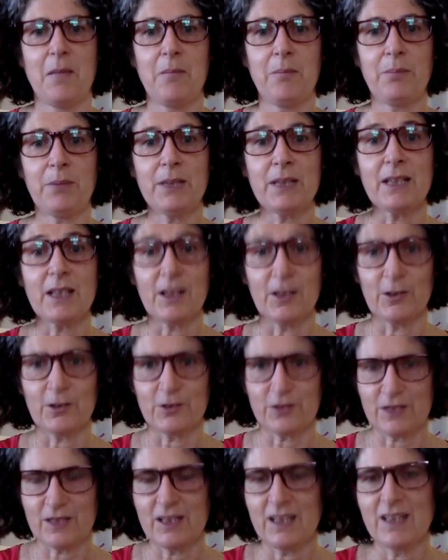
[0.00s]
pretty
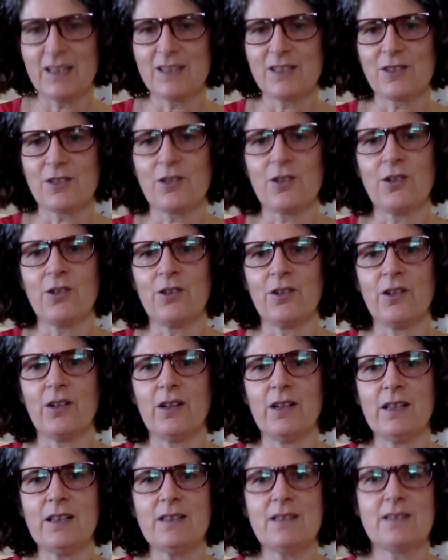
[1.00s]
close, so
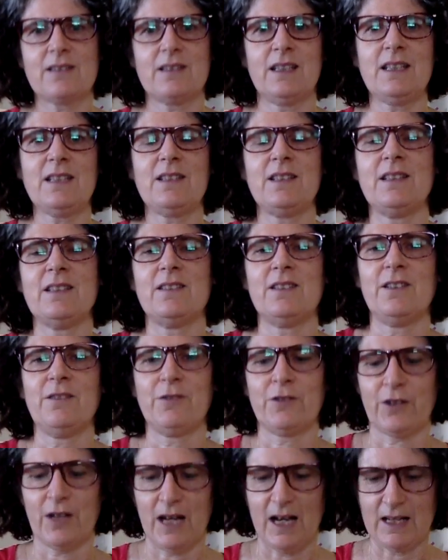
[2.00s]
it's easy
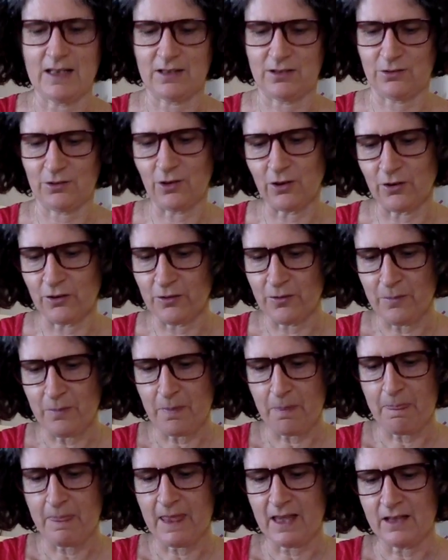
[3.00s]
for us to go.
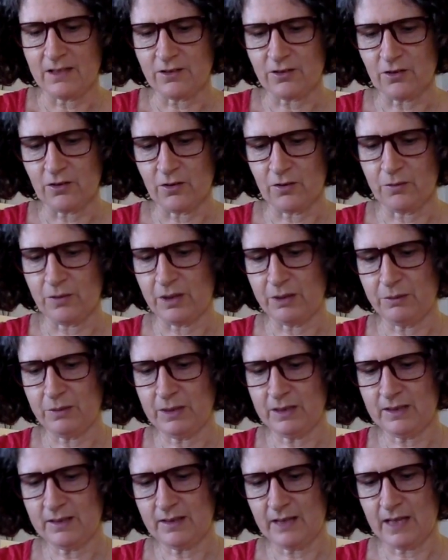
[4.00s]
So when
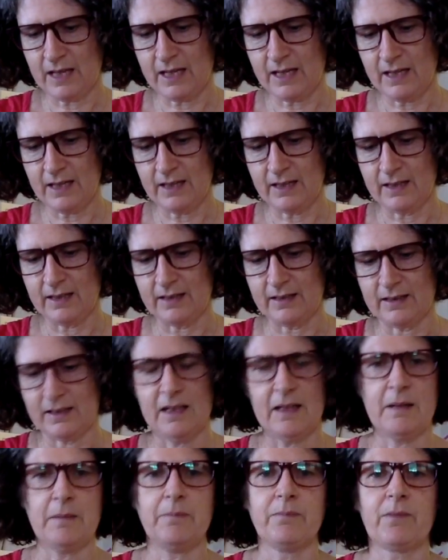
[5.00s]
we stay in
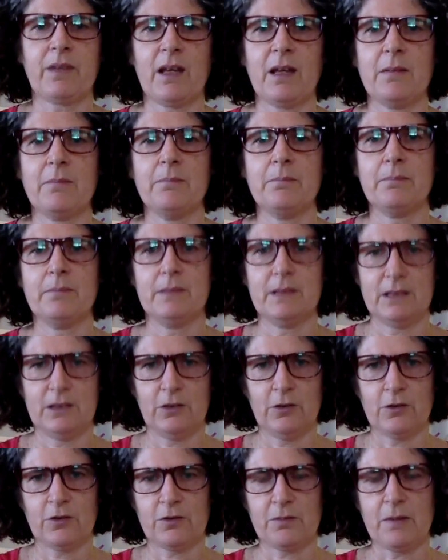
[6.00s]

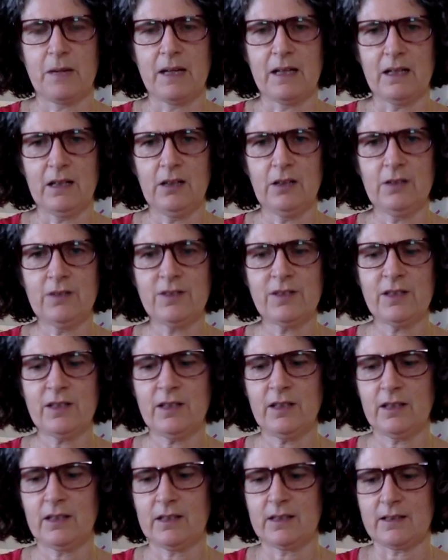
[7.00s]
those bungalows,
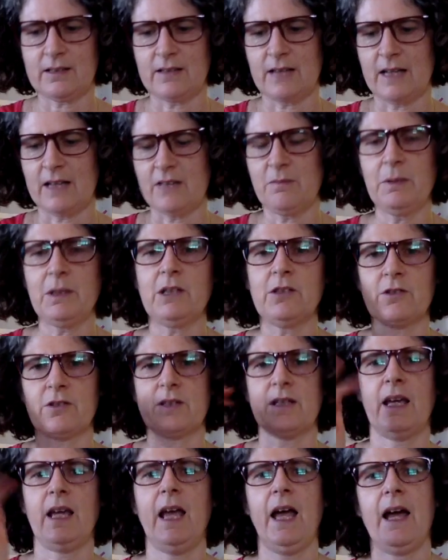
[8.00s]
it's nice because
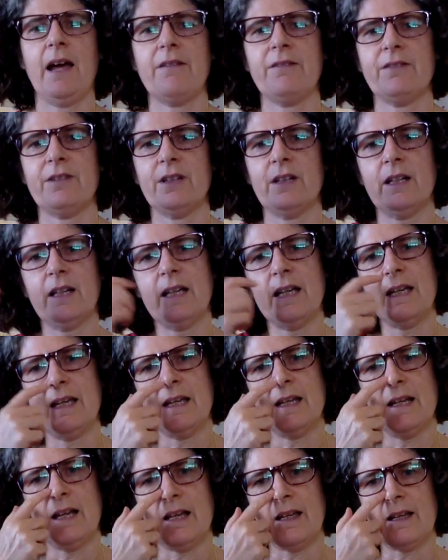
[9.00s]
they have
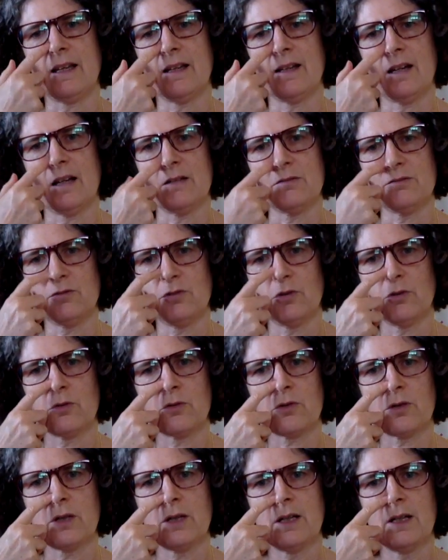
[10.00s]
a like
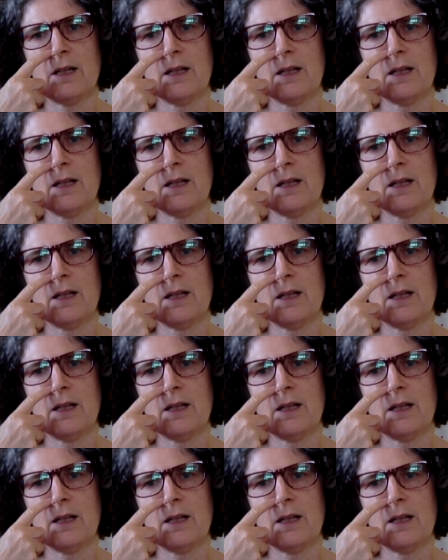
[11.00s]
outdoor